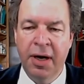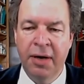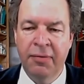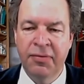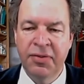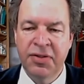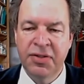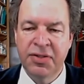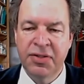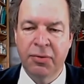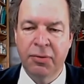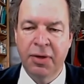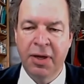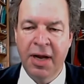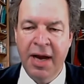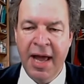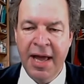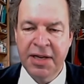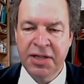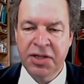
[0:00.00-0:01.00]
with the
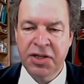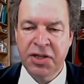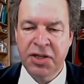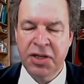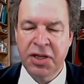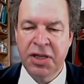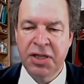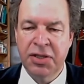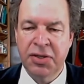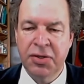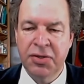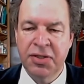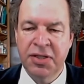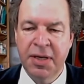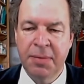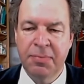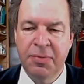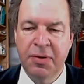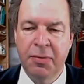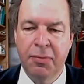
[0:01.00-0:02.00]
solar edge
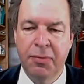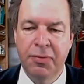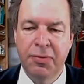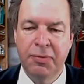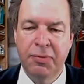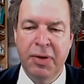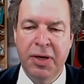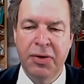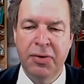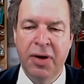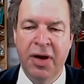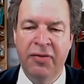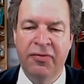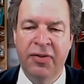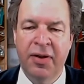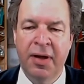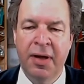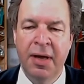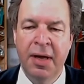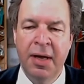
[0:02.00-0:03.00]
concept, where you have
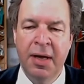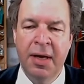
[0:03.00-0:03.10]
a